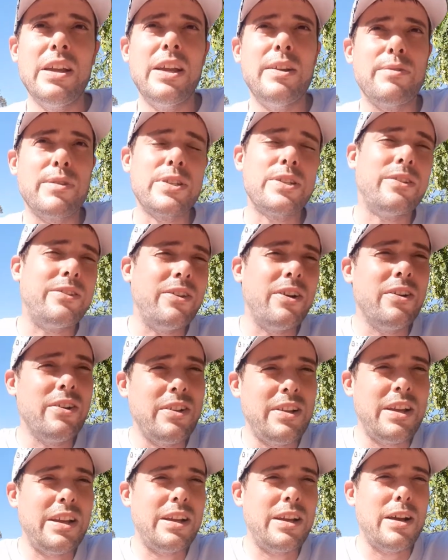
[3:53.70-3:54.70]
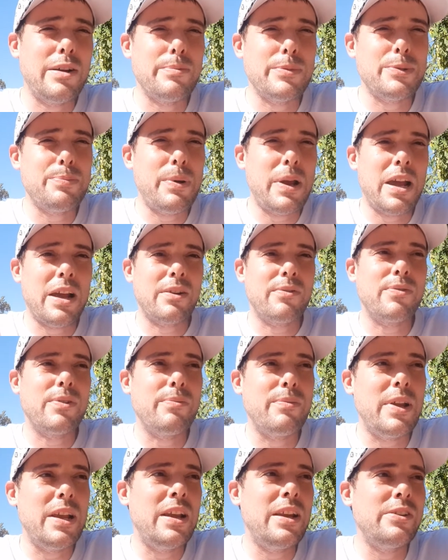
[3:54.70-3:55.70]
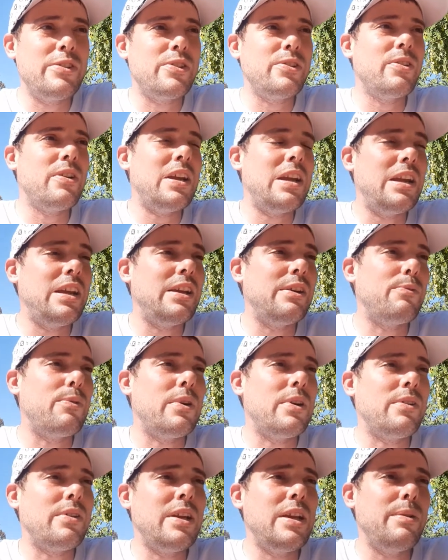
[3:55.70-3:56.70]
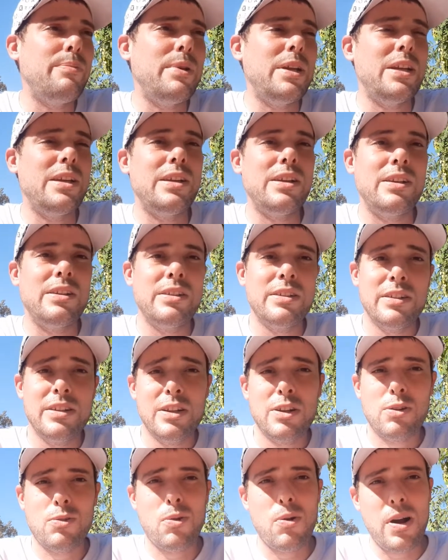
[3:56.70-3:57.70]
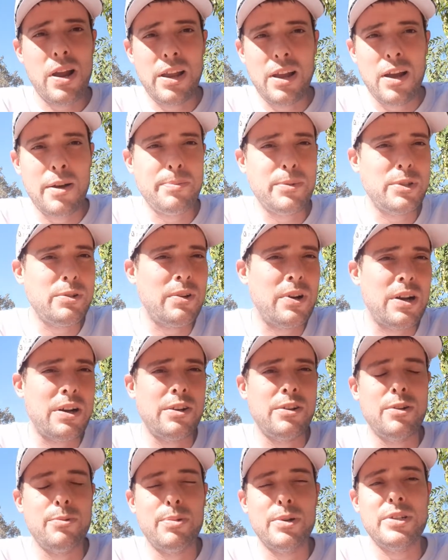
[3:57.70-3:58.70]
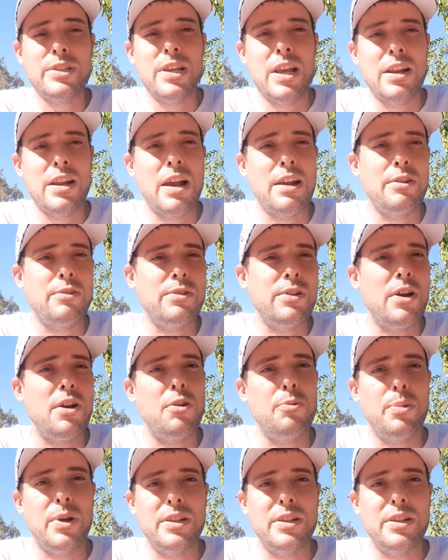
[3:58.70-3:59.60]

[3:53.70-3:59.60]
If Sterling comes back from injury, will he be quite up to one hundred percent? I don't know.